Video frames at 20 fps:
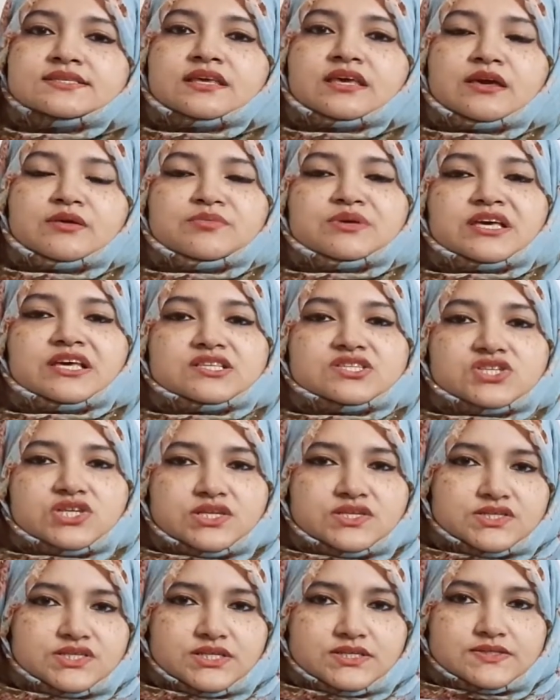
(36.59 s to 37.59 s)
chemical
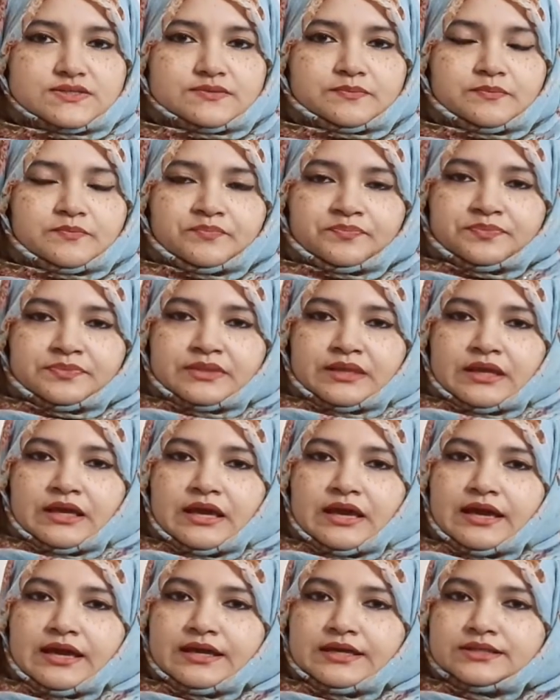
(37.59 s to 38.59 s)
changes.
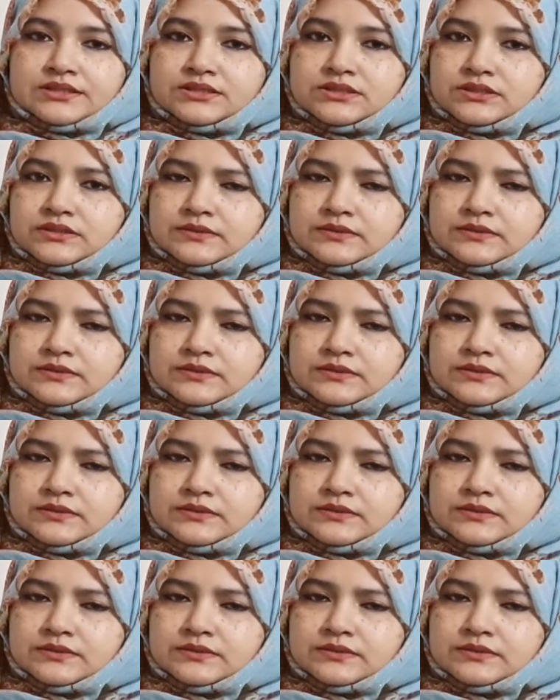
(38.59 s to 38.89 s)
And